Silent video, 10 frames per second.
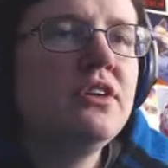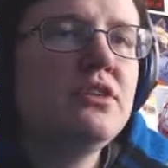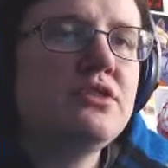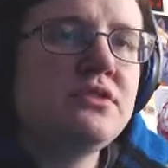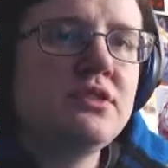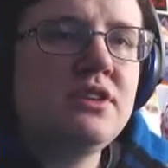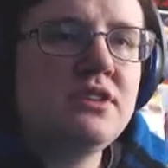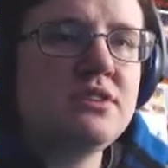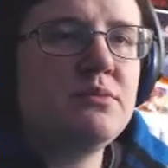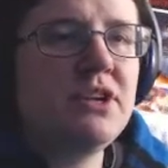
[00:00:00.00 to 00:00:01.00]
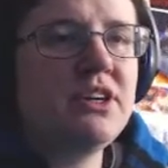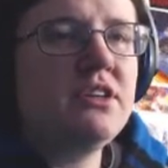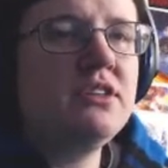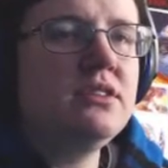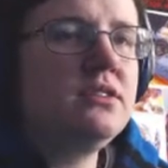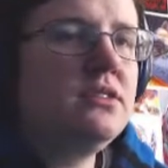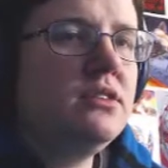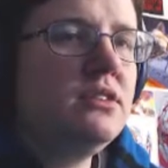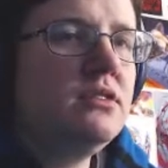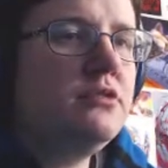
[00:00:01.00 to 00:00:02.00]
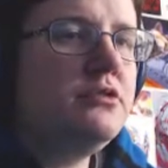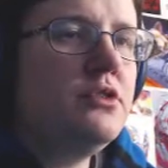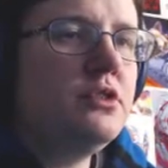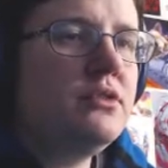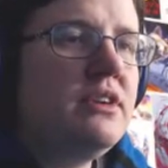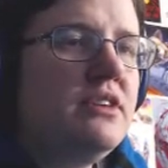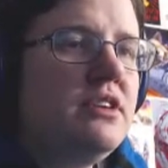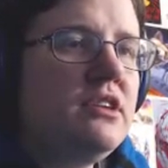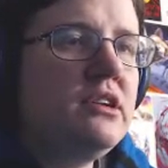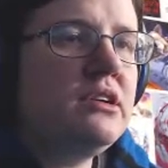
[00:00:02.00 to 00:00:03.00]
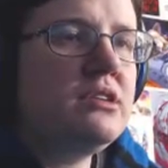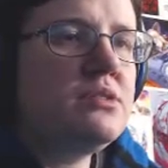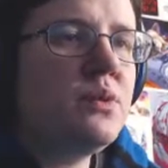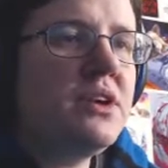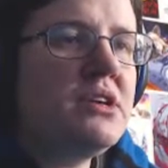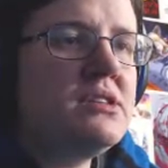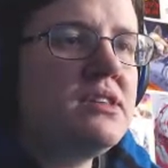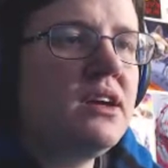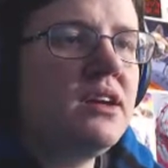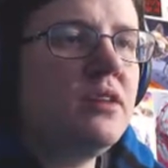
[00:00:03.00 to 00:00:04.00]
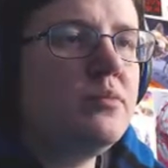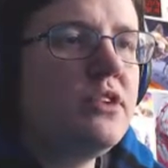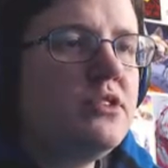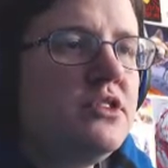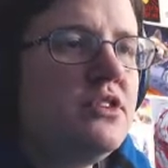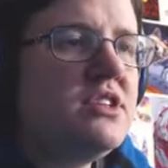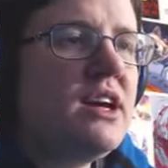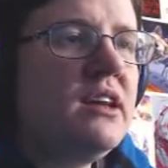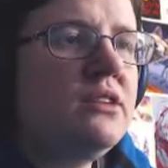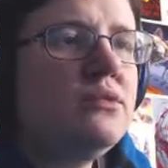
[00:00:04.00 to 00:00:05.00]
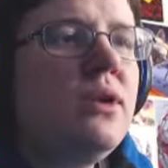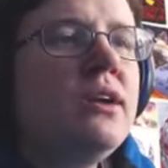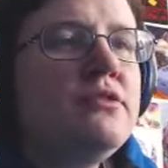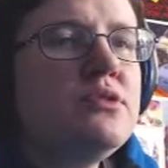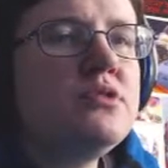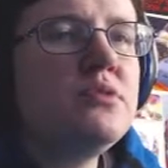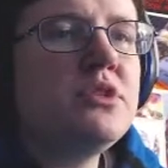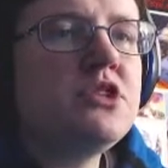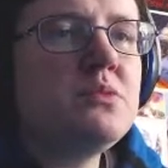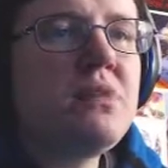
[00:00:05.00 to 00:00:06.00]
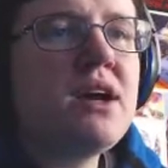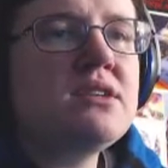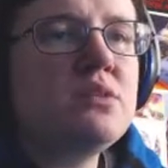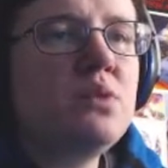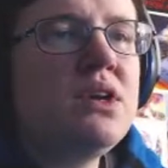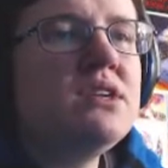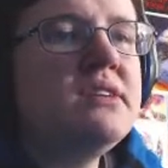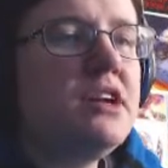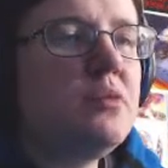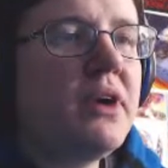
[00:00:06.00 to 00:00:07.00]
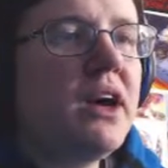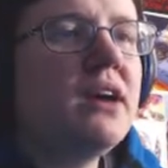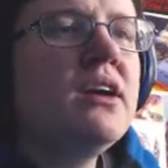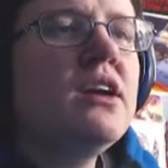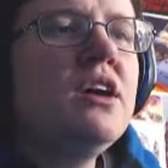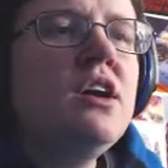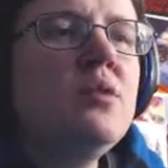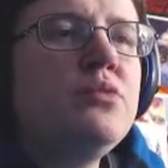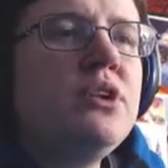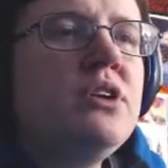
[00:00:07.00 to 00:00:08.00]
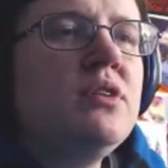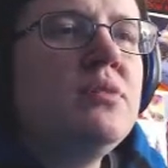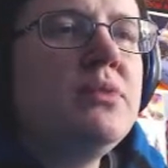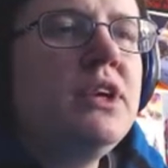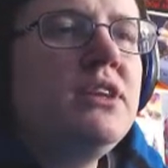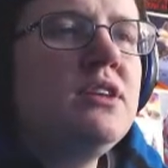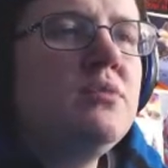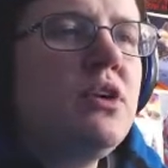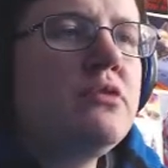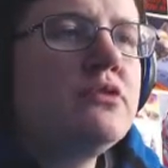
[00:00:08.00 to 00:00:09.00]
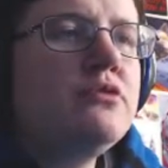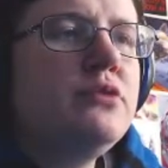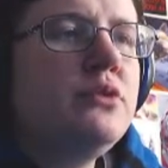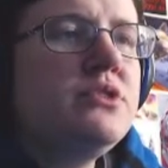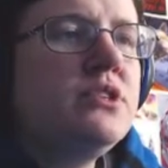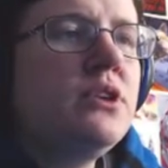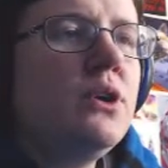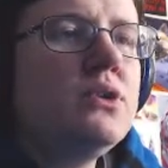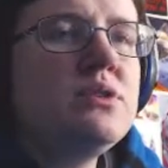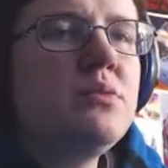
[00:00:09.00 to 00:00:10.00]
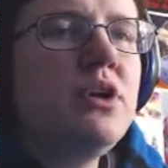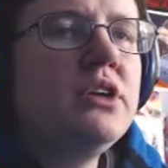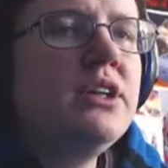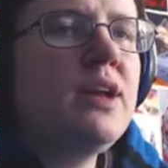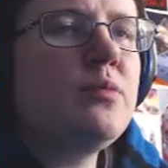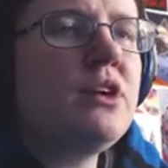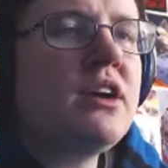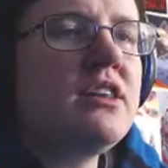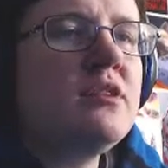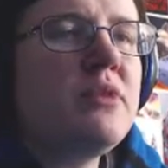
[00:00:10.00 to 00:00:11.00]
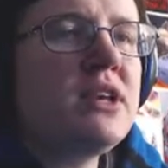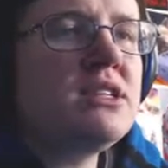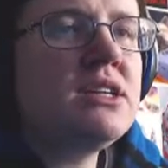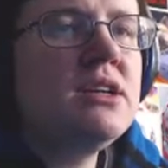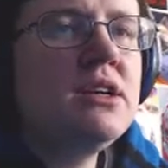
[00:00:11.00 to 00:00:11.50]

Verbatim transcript: Yours, Isambard. Folk around here are as wary as they come. They'll turn tail and run if you so much as pass a wind near by. played them all for fools and coaxed some hard labor out of them, I did.